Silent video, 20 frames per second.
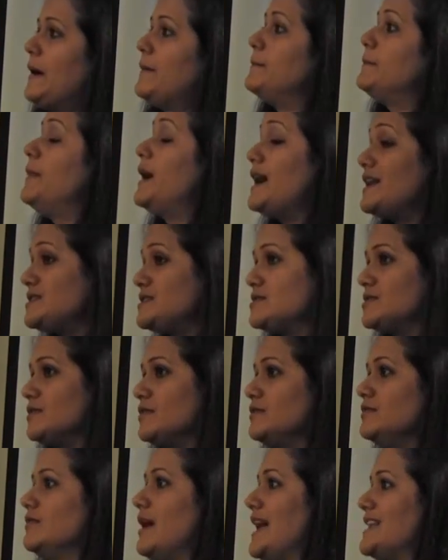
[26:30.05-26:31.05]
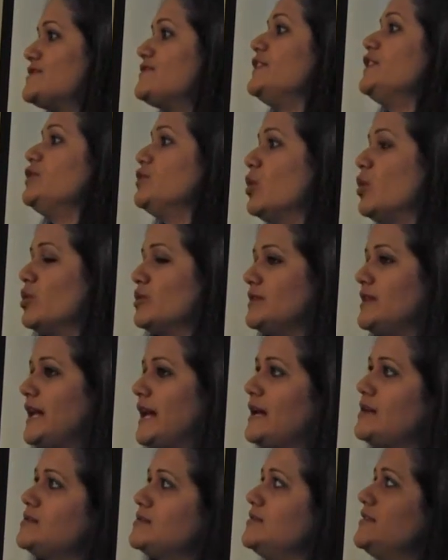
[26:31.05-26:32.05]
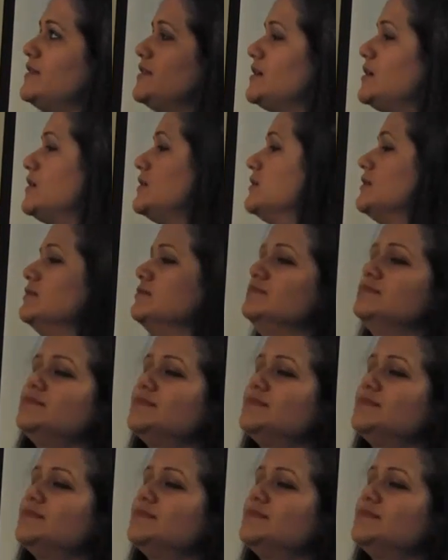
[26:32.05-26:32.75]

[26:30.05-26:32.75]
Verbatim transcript: But as we know that there are